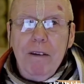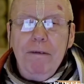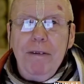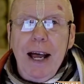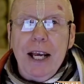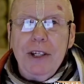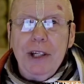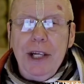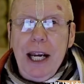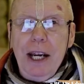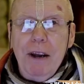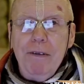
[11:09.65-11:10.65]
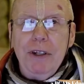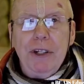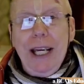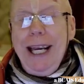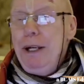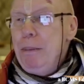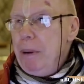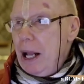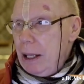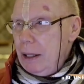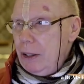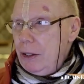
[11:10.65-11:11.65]
fastening of seat
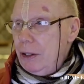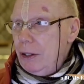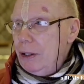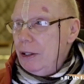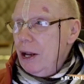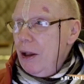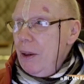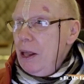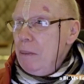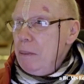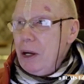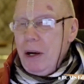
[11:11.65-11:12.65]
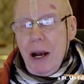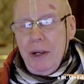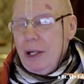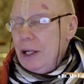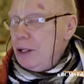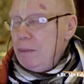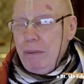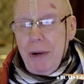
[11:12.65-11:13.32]
belts because it's